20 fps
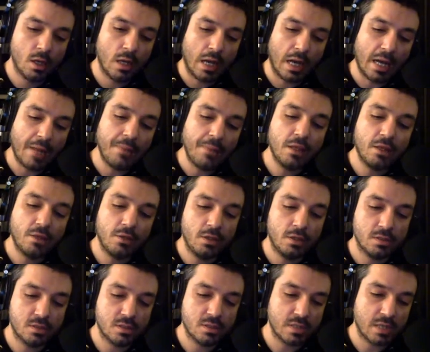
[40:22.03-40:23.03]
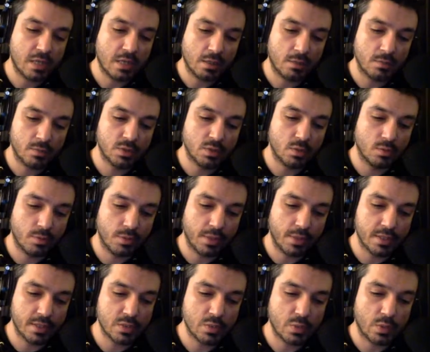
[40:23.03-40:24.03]
I think you needed to take him to a
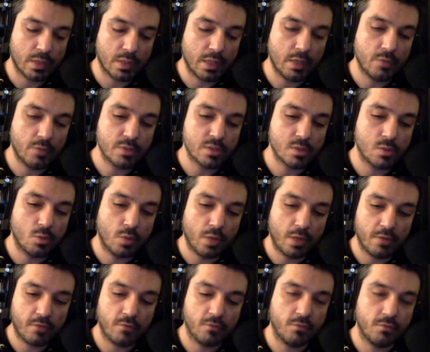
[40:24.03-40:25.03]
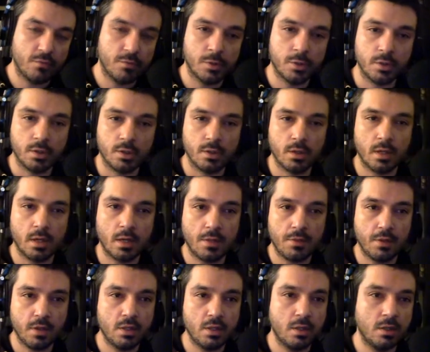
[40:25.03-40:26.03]
place where he was away from familiar, and I
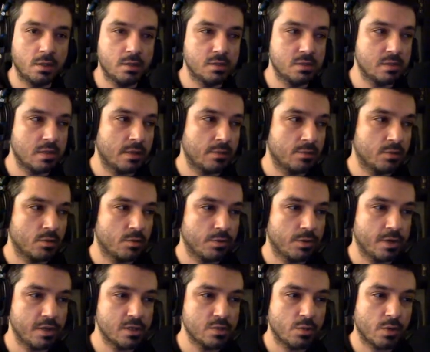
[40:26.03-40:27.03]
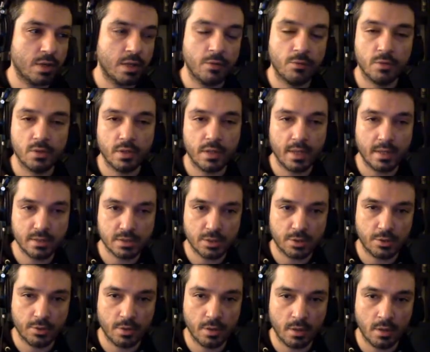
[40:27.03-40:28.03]
think you needed to take him to a place where he really had to
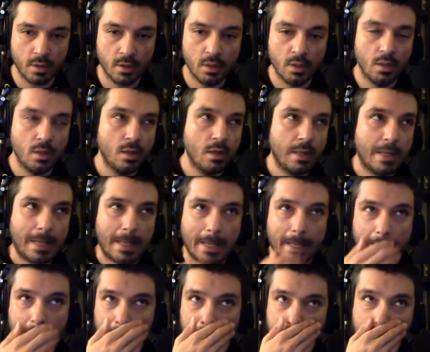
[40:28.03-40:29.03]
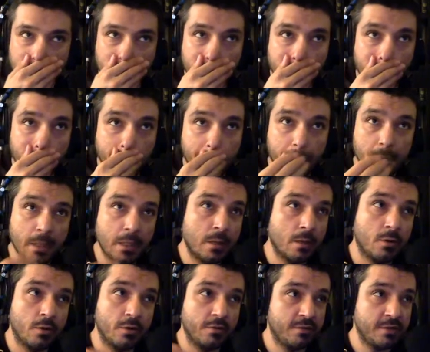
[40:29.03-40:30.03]
earn it. And
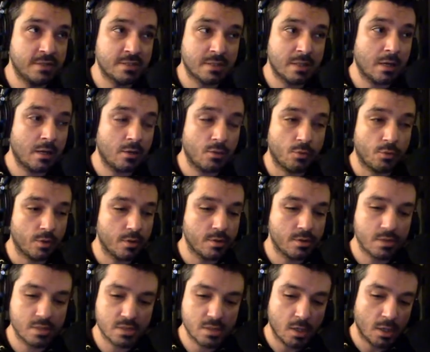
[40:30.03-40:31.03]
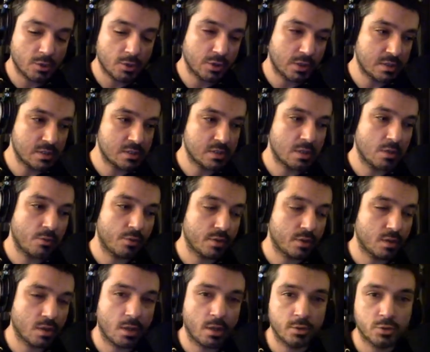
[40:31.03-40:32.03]
if he's not worth this contract, he's not worth the
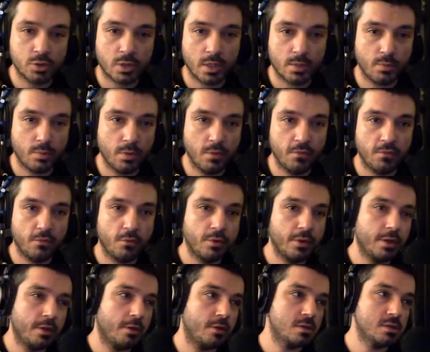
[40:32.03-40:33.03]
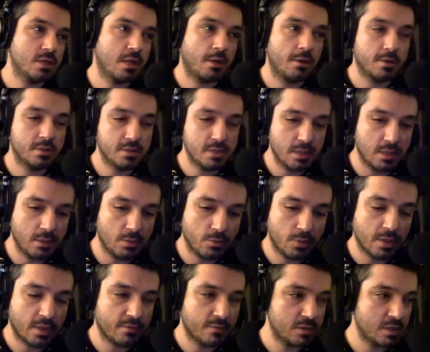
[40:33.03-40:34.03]
contract. But 4 years guaranteed,
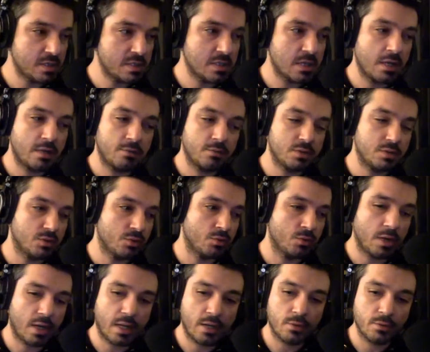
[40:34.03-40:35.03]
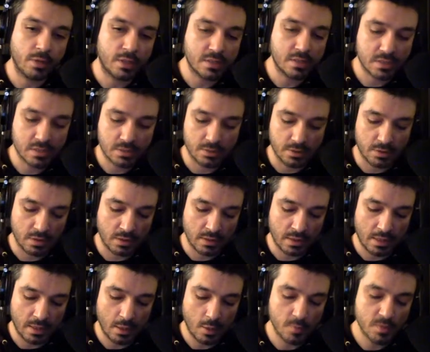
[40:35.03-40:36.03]
whatever they signed him to, I don't necessarily think
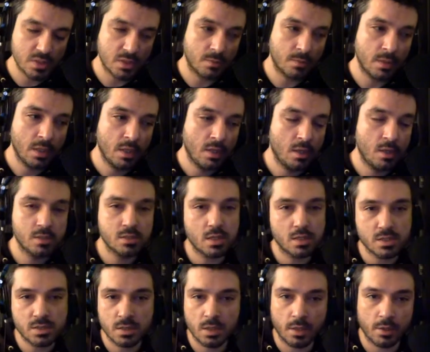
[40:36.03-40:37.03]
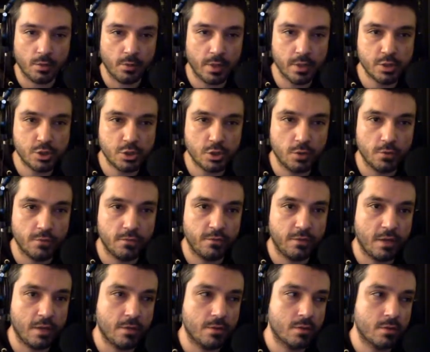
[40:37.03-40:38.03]
that helps him. It's also not a great show of
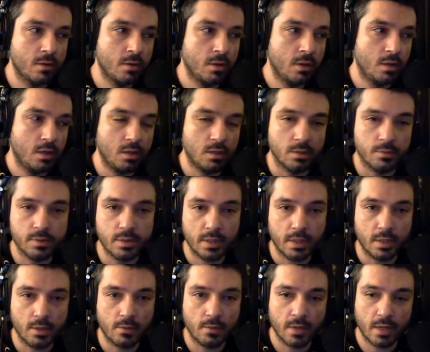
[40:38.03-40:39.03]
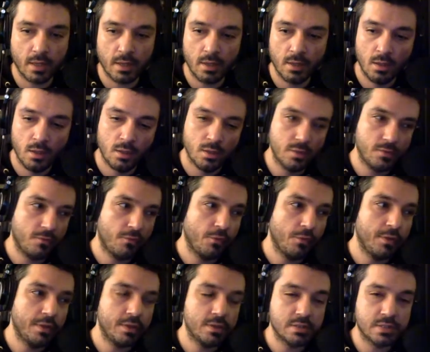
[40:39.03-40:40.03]
faith in the player, right? 4
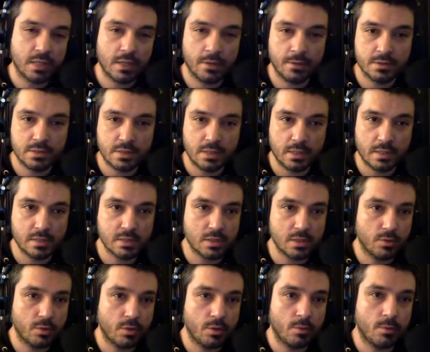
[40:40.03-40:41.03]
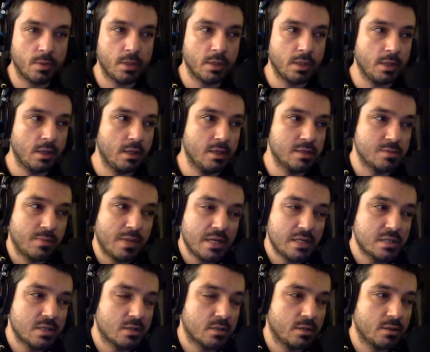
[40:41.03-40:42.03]
years guaranteed at so little money is
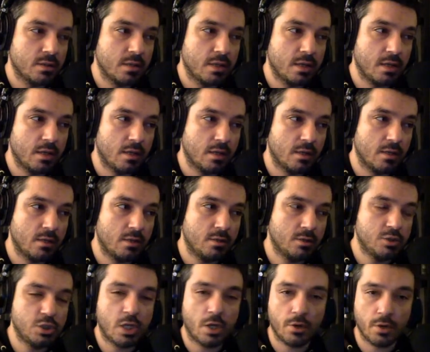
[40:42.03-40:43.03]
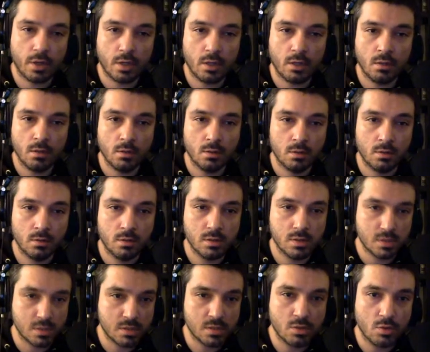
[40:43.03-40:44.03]
basically like charity. This
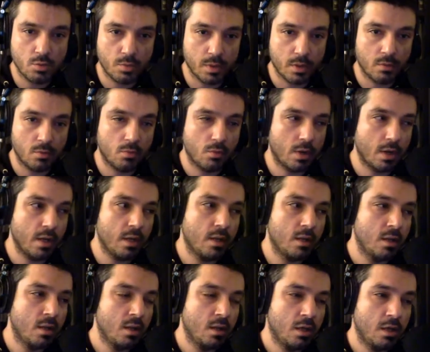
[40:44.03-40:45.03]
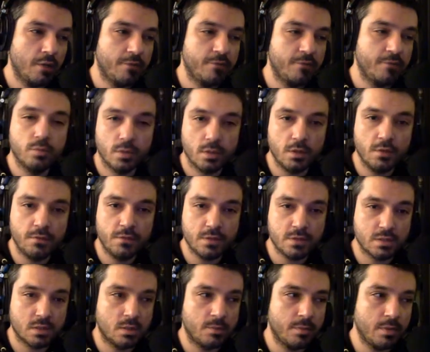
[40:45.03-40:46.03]
is stupid, right? If you believe he's
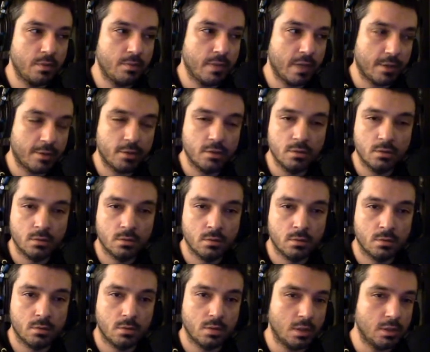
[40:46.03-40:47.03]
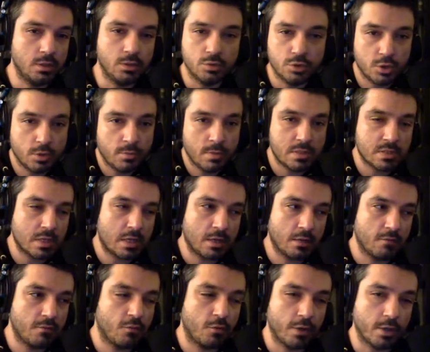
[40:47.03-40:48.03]
going to be better, then you shouldn't be signing a
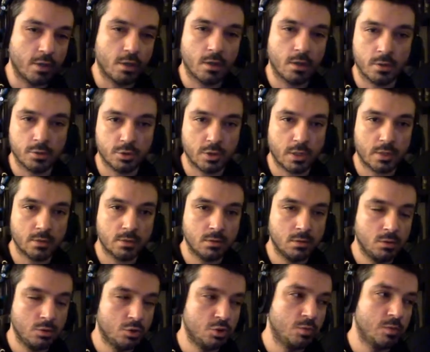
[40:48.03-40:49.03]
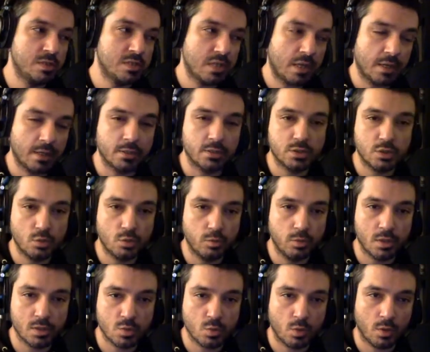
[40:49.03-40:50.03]
4 year contract. You should be signing a
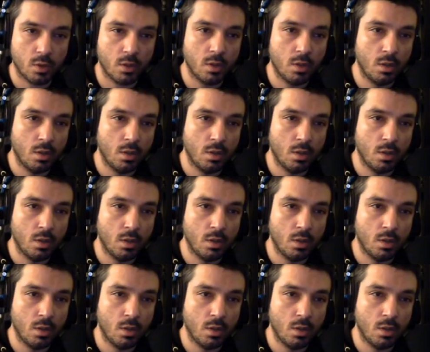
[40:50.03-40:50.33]
2+1,